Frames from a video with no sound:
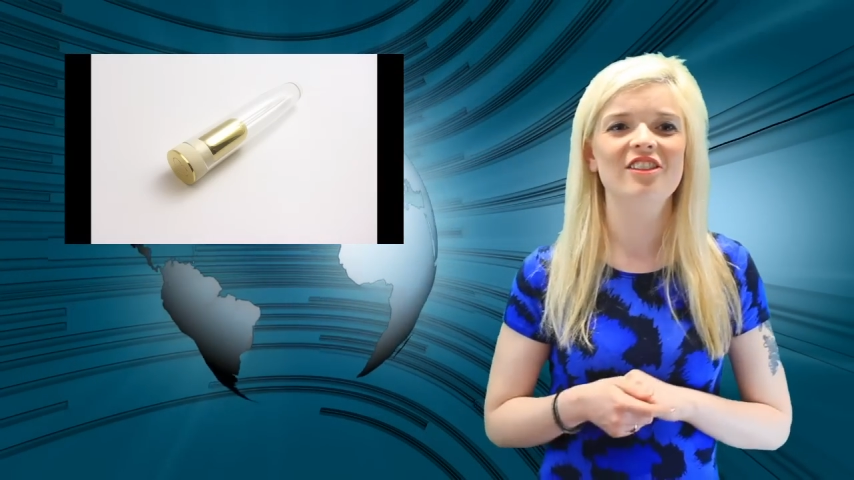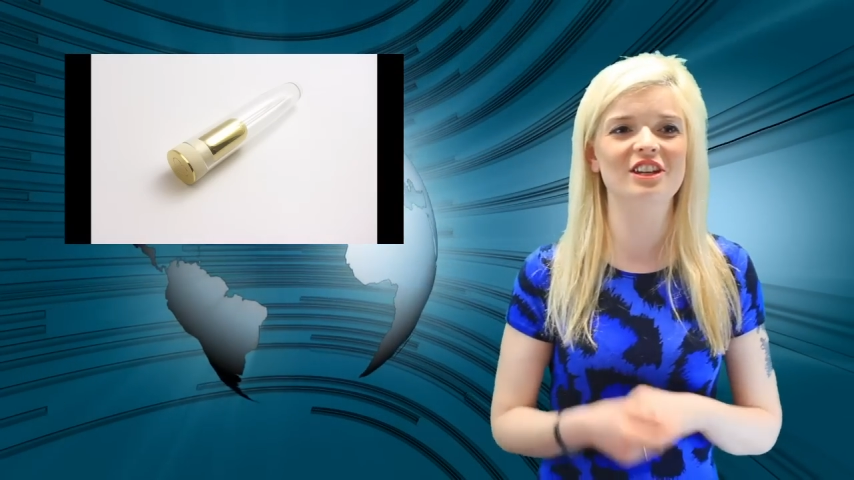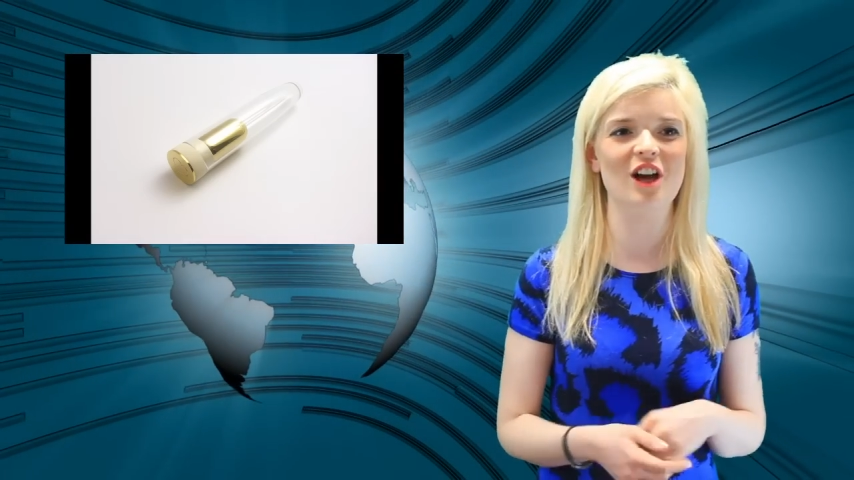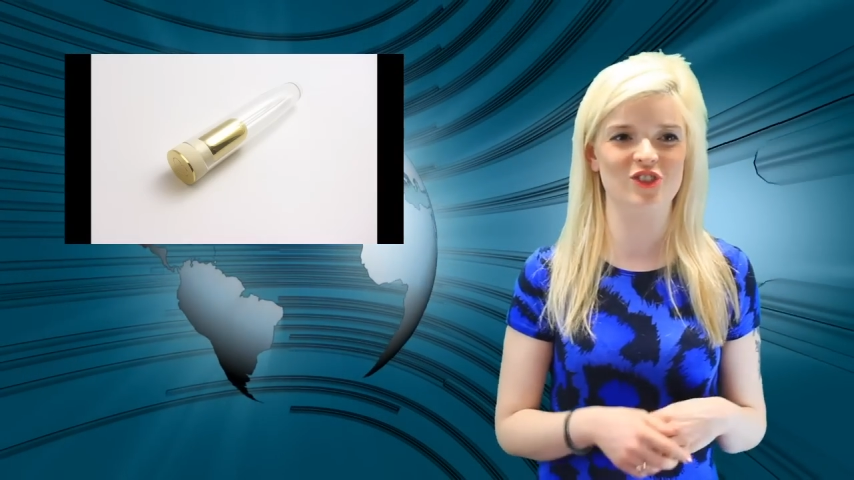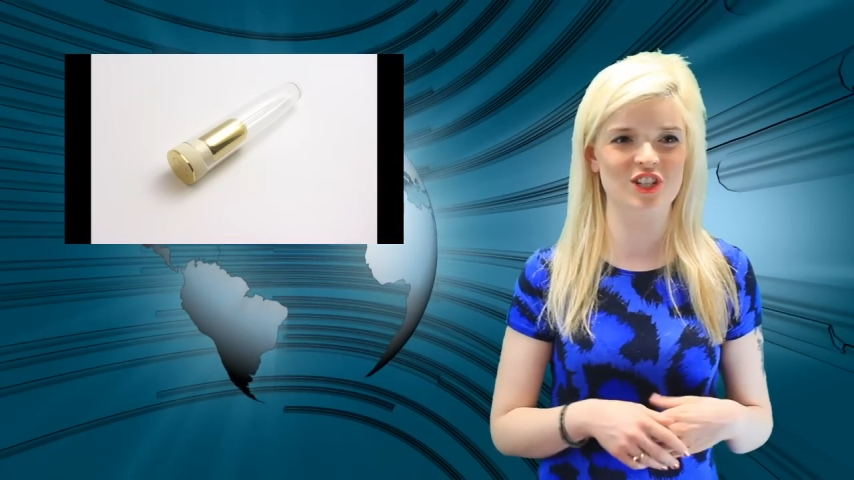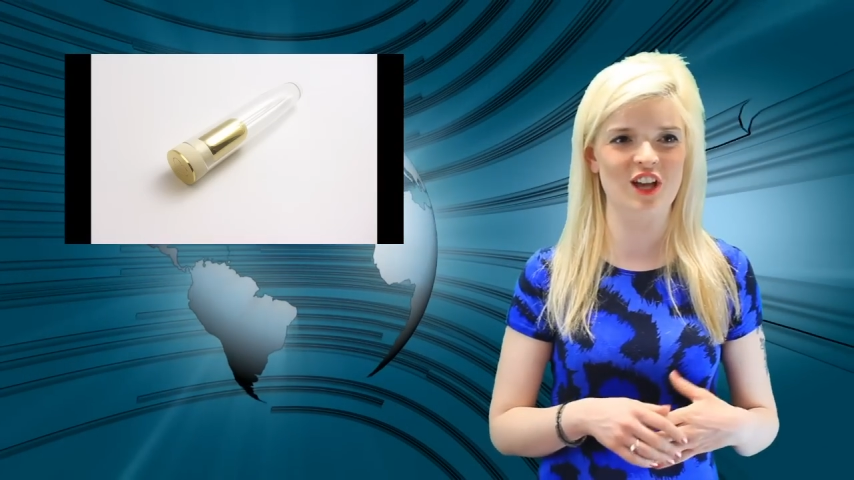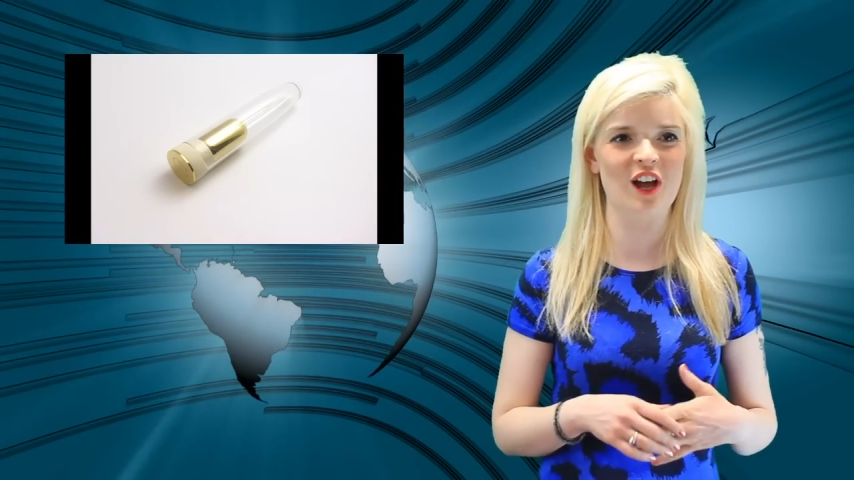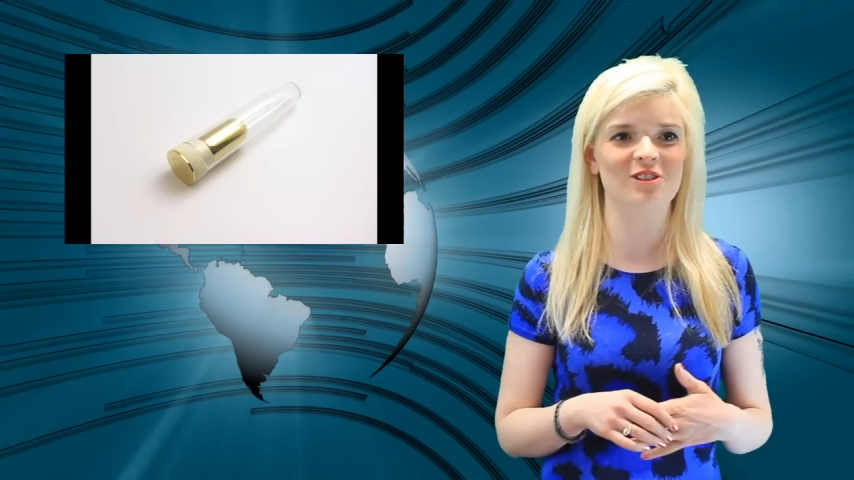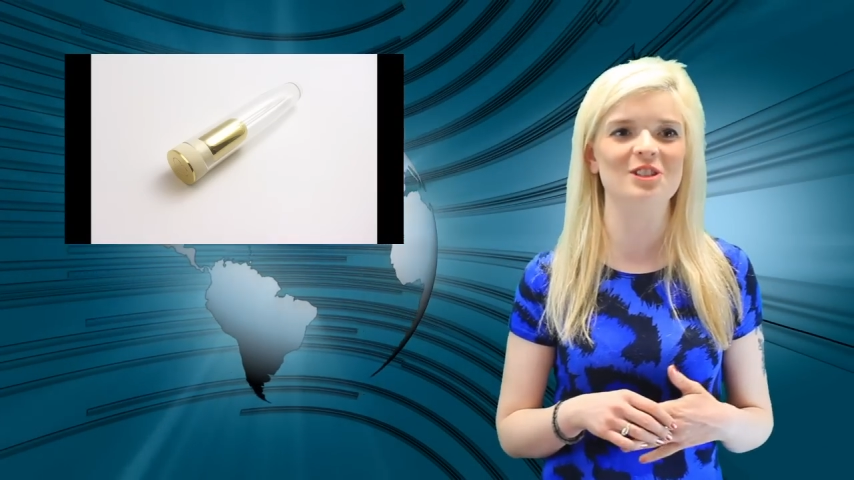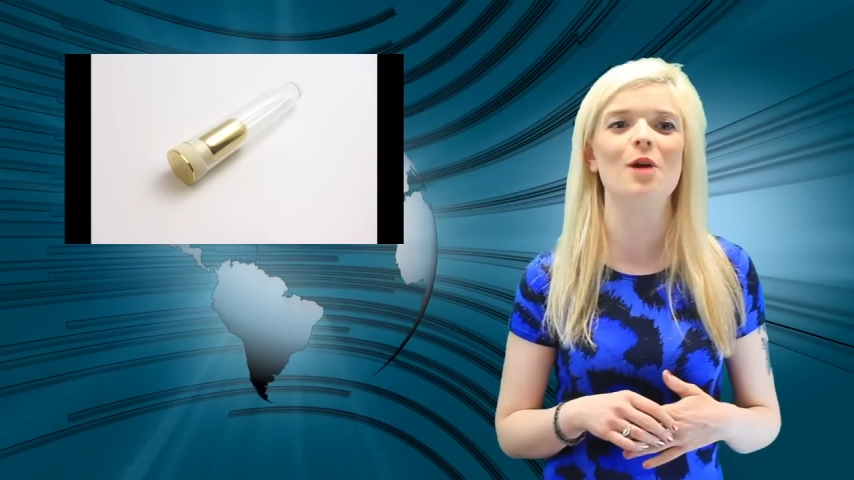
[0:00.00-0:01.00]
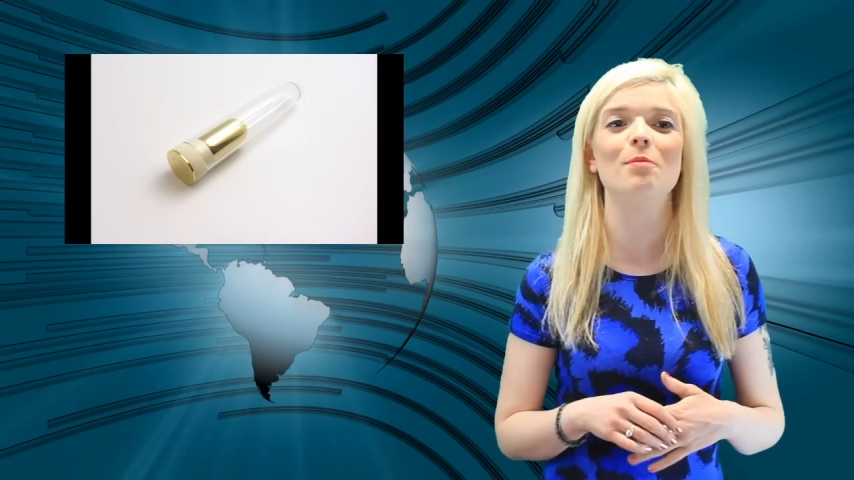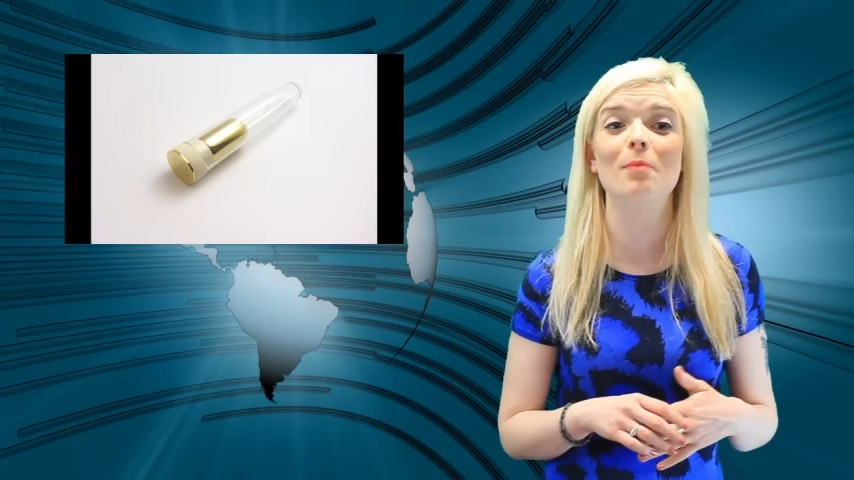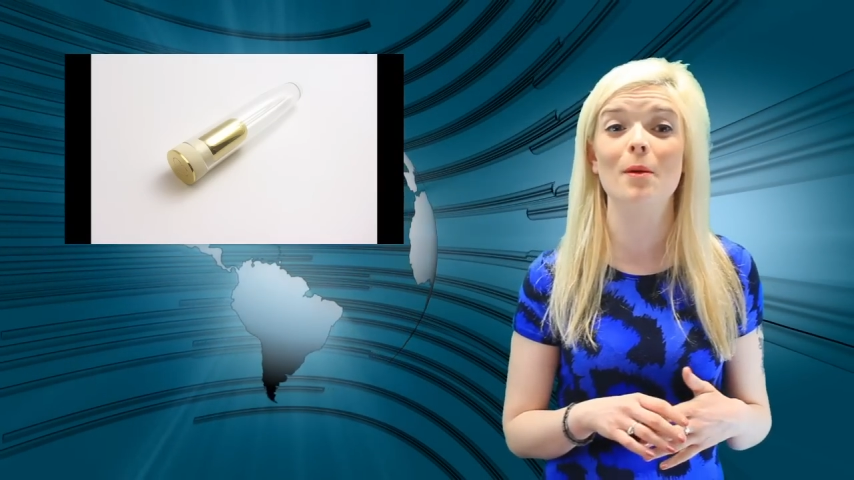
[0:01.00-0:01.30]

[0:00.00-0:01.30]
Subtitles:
The Dutch designer is hoping